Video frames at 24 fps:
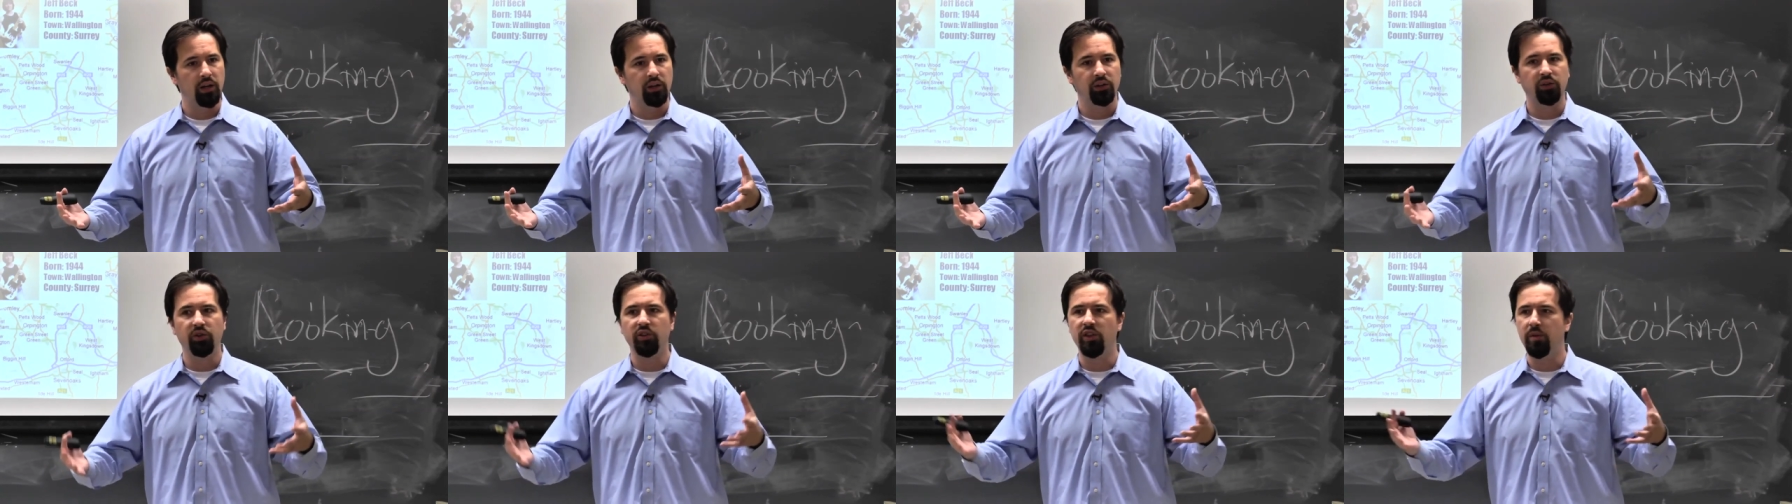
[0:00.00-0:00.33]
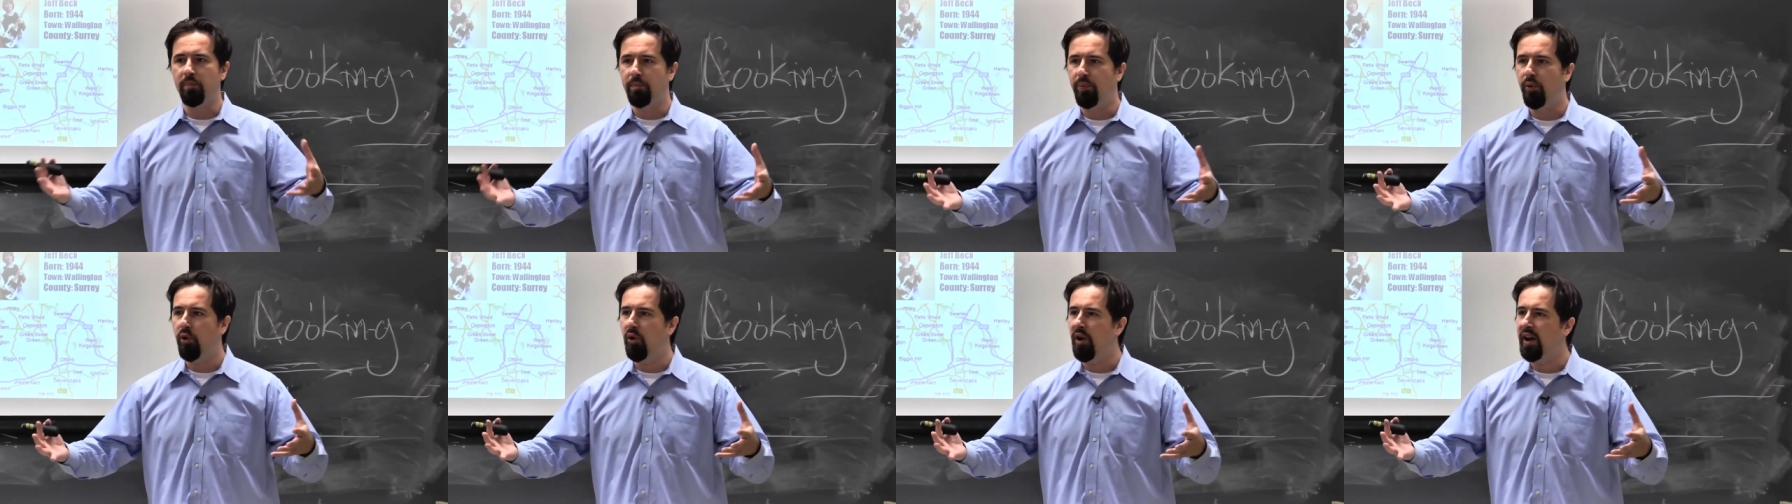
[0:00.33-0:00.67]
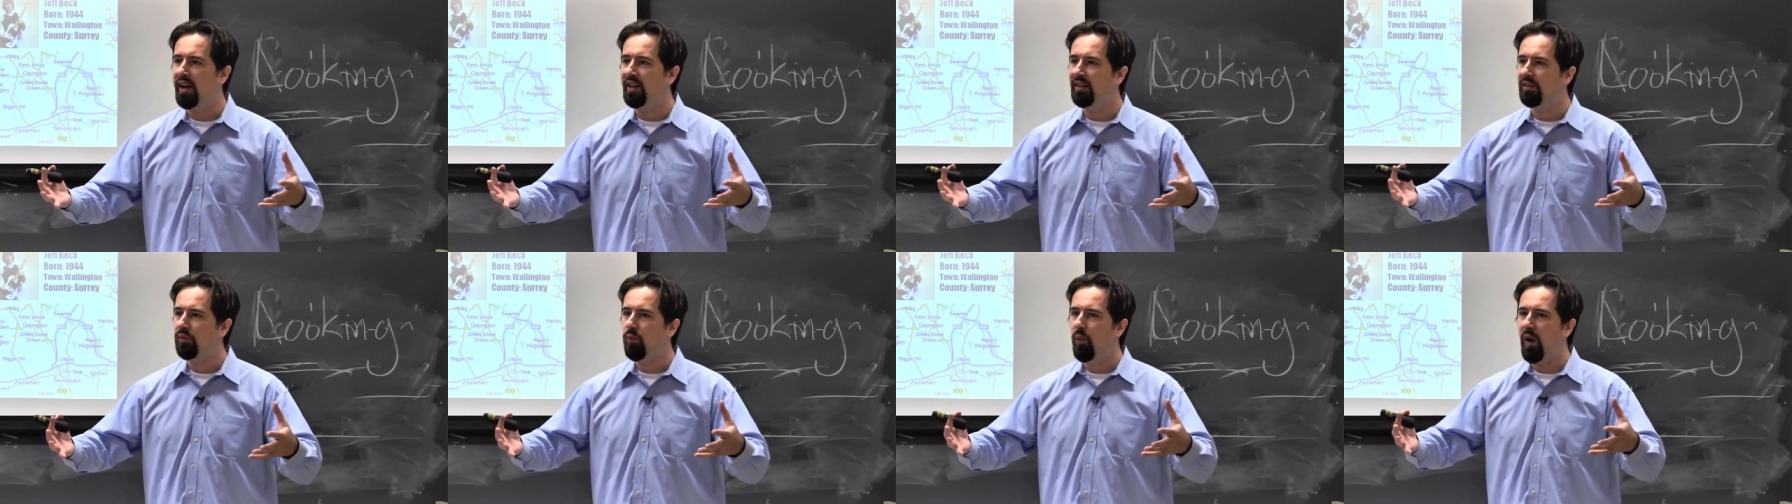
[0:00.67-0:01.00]
to the
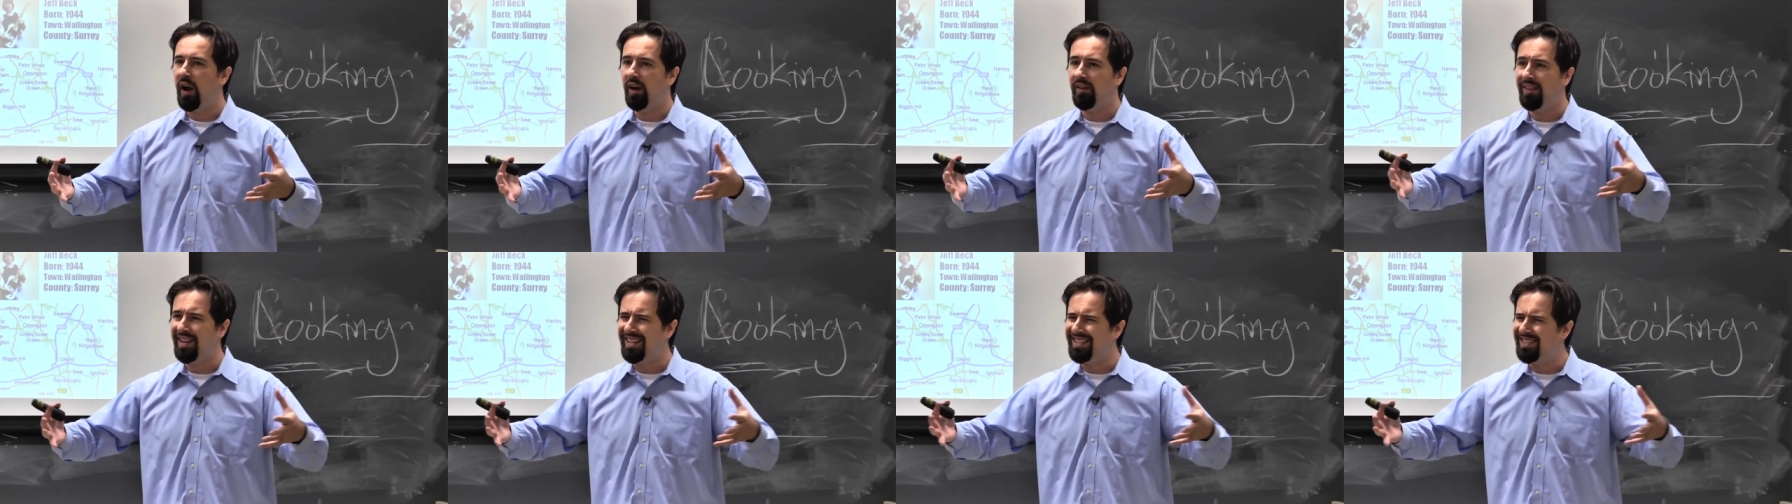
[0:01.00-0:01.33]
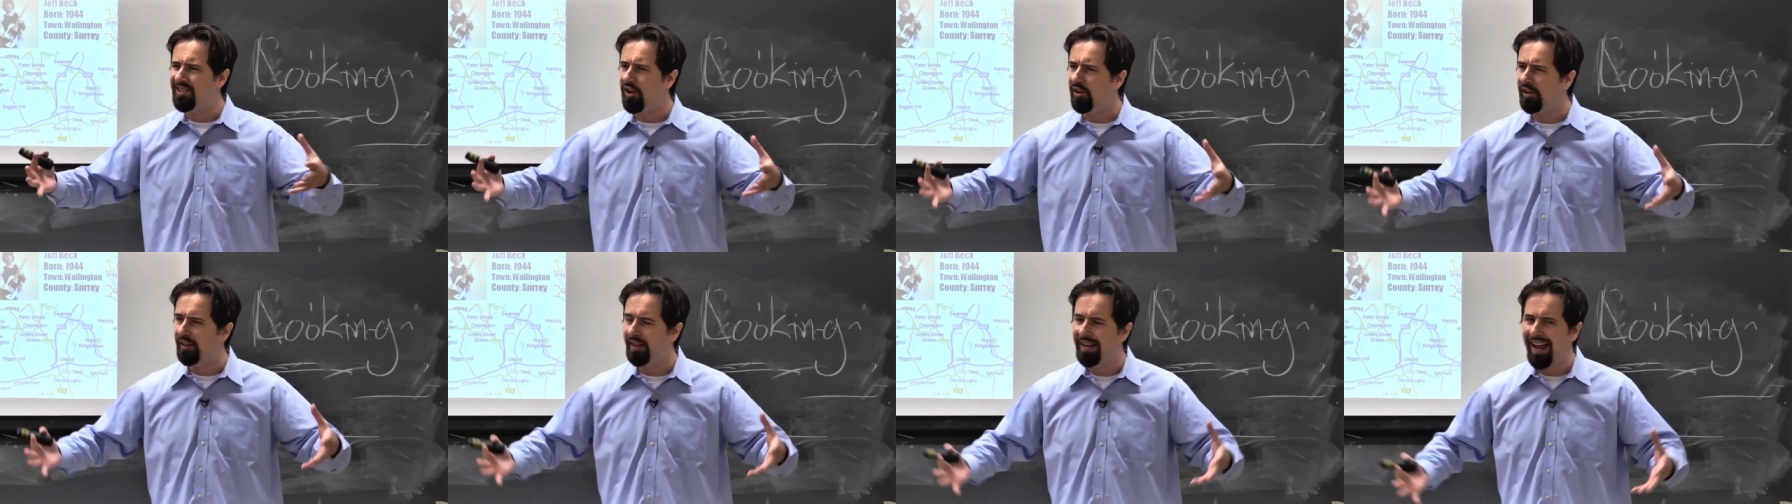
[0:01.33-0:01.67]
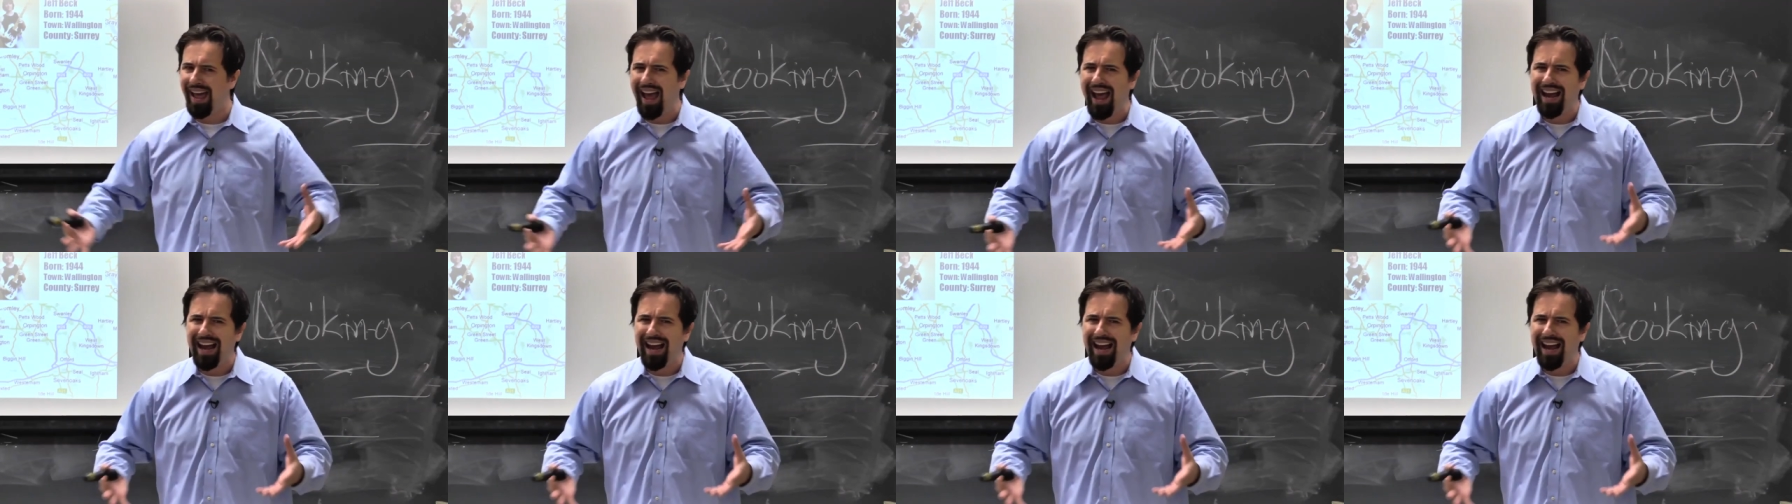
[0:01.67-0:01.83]
point where they started